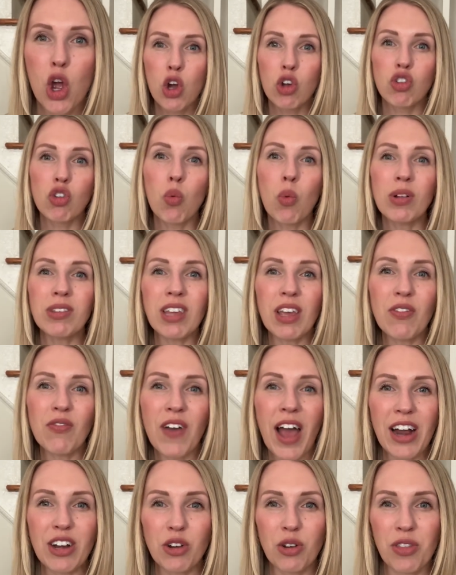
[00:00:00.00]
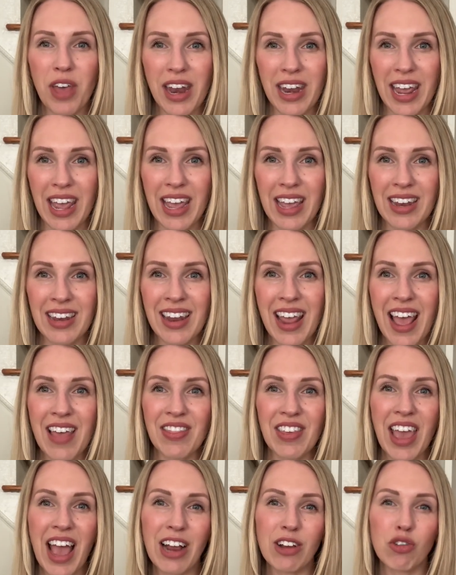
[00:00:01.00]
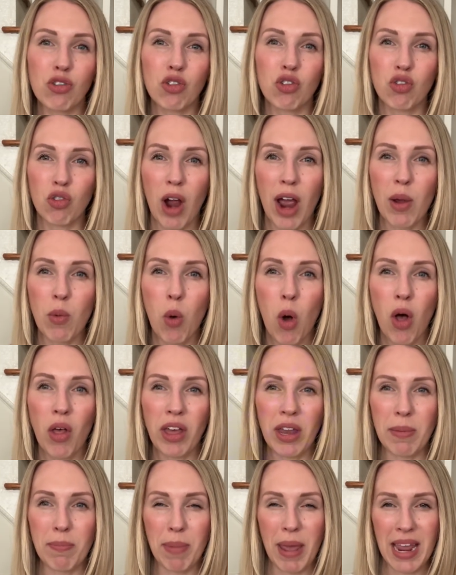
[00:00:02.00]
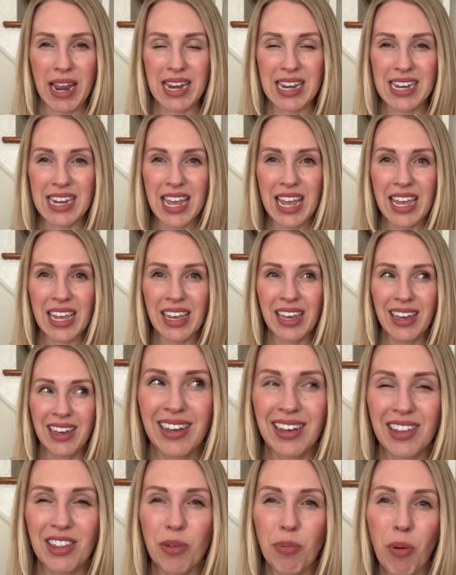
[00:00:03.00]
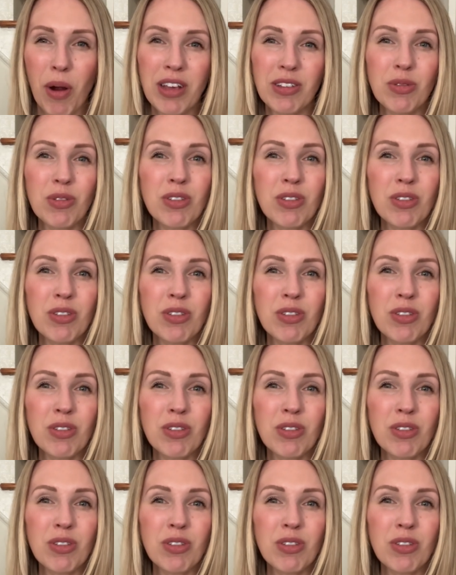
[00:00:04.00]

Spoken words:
So once I factored that in and the extra drywall and painting, the price